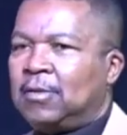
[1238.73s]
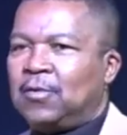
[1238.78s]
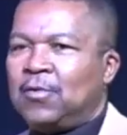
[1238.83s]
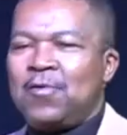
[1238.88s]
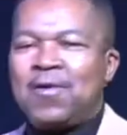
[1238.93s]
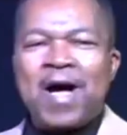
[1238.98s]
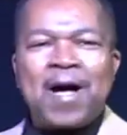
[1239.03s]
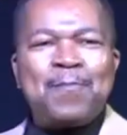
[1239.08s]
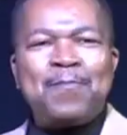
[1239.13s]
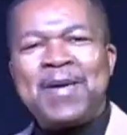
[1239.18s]

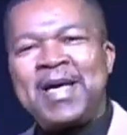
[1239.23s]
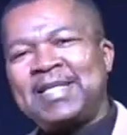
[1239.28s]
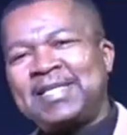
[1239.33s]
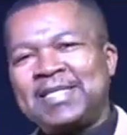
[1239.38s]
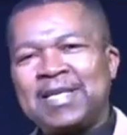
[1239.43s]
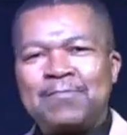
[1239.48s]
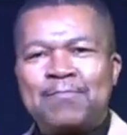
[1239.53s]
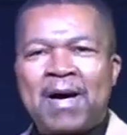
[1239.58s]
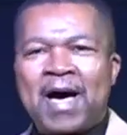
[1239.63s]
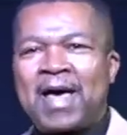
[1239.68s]
Ooh, I met
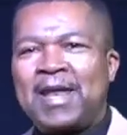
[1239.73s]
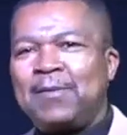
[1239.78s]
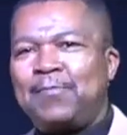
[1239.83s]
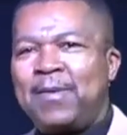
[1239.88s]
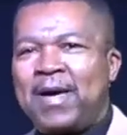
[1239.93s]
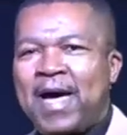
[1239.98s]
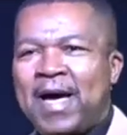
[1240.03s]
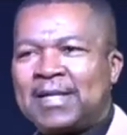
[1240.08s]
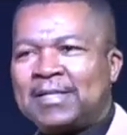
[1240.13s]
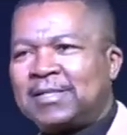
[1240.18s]
somebody,
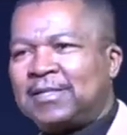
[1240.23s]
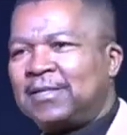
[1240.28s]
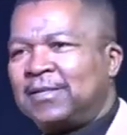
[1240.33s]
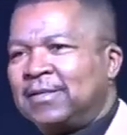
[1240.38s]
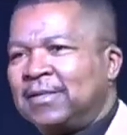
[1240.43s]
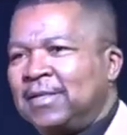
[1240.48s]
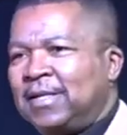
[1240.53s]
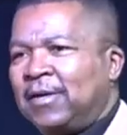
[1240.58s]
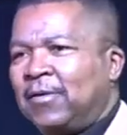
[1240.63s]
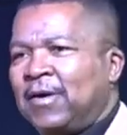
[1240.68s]
Pastor.
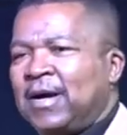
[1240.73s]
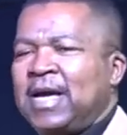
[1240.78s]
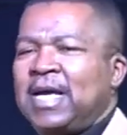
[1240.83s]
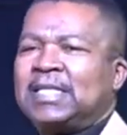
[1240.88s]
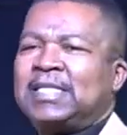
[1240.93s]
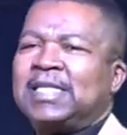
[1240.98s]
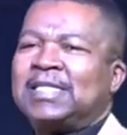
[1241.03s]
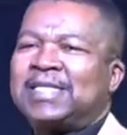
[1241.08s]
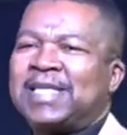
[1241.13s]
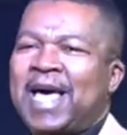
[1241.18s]
Well,
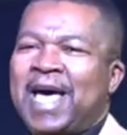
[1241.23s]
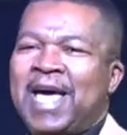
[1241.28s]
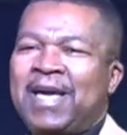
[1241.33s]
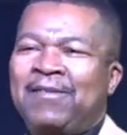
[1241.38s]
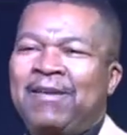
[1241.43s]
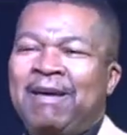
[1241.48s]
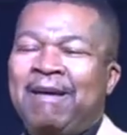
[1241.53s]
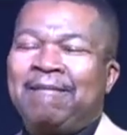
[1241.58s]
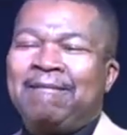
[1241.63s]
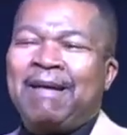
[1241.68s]
is he
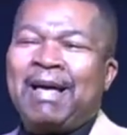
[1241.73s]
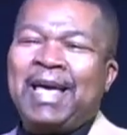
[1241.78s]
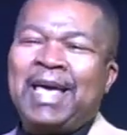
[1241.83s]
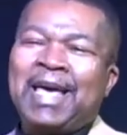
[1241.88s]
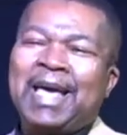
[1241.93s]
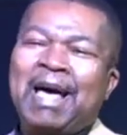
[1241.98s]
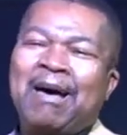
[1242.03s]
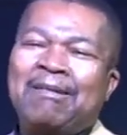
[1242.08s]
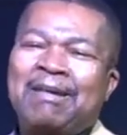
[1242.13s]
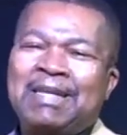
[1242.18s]
saved? Well,
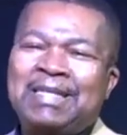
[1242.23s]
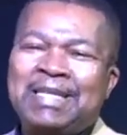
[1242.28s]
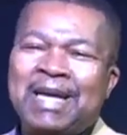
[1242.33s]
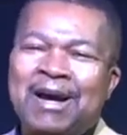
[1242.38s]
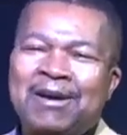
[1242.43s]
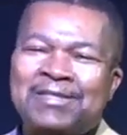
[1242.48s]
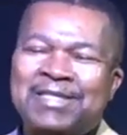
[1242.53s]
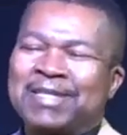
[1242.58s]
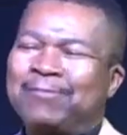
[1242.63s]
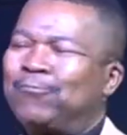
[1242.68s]
he go to
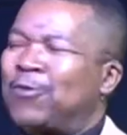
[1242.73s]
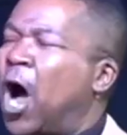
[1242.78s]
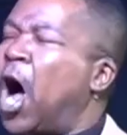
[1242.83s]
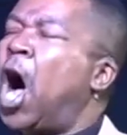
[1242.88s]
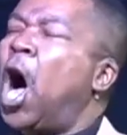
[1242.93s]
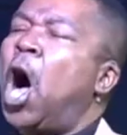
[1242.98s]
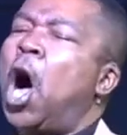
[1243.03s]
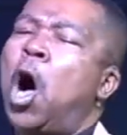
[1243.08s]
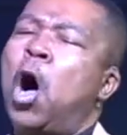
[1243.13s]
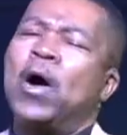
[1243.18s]
church.
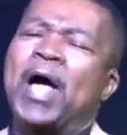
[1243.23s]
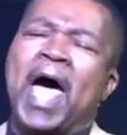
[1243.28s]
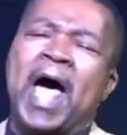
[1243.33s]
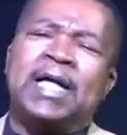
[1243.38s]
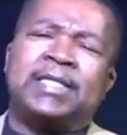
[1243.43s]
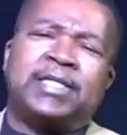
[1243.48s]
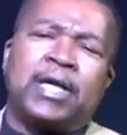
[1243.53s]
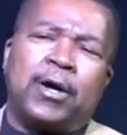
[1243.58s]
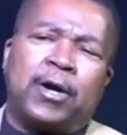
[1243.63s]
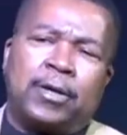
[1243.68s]
Wrong
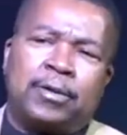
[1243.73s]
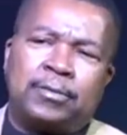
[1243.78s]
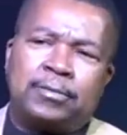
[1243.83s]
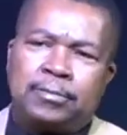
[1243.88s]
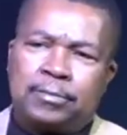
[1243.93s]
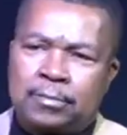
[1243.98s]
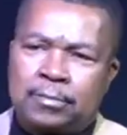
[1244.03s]
answer.